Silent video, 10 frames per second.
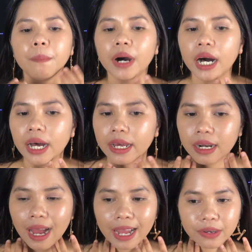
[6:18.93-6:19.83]

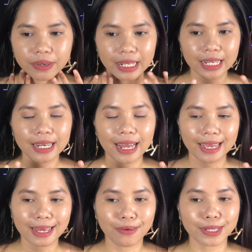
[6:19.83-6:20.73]
But I really
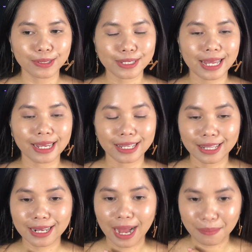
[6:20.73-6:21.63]
like how it looks like on
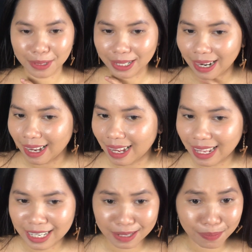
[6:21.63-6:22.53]
the camera,
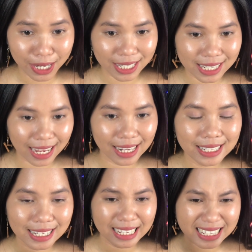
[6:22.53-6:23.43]
and in
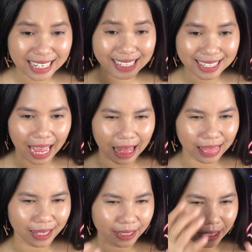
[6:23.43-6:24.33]
person, since it's a
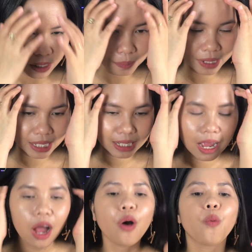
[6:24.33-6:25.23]
little bit
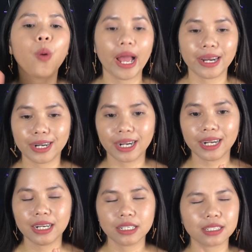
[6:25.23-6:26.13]

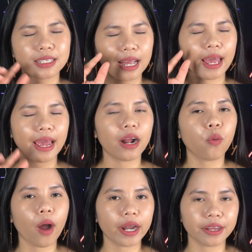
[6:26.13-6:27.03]
whiter, just a
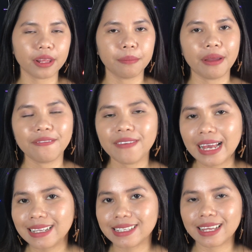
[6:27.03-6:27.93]
hair whiter than my
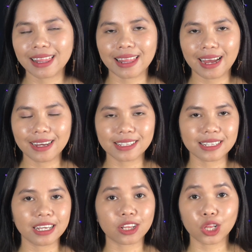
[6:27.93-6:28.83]
face,
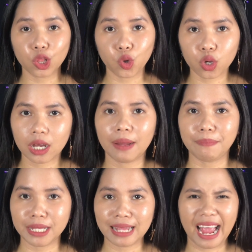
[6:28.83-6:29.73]
does it look a
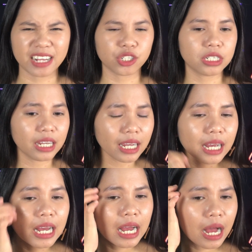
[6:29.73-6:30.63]
bit ashy,
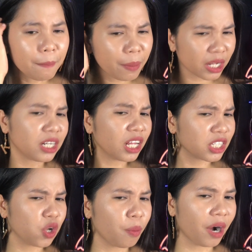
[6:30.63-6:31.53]
but
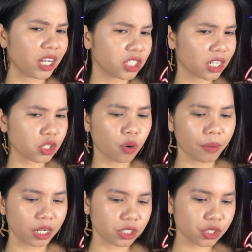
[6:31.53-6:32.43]
not so much, not so
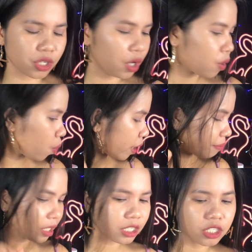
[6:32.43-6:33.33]
much. So what
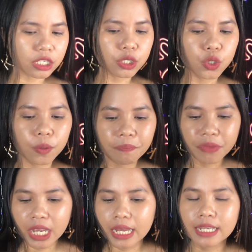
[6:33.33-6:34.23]
I'm gonna do,
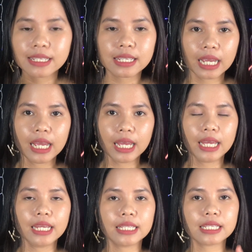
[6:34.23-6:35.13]

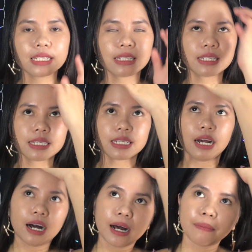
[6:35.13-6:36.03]
since
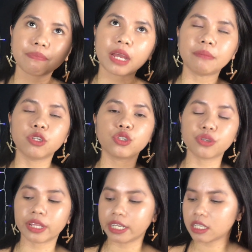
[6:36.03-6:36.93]
I'm new
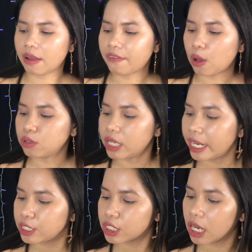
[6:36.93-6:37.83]
to this
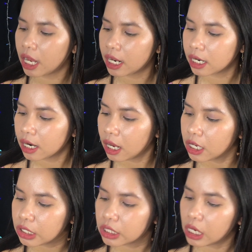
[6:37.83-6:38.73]
foundation,
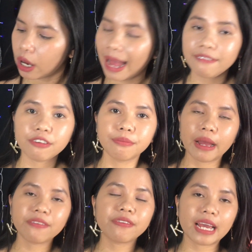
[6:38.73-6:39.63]
so half of
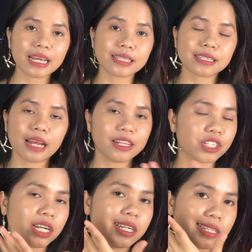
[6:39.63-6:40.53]
my face I'll
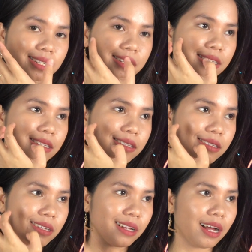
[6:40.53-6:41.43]
just
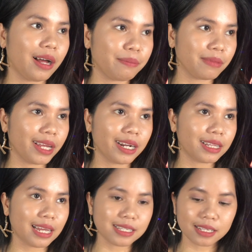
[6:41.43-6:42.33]
let
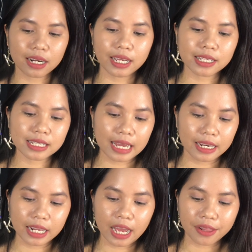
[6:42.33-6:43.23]
it as it is,
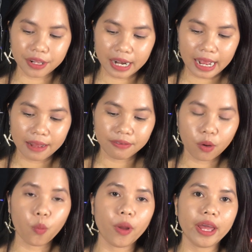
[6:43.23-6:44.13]
and the other half
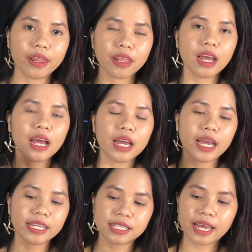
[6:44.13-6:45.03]
with
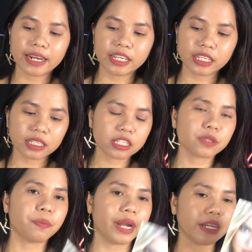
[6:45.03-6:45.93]
a setting
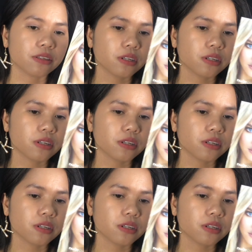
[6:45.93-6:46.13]
spray.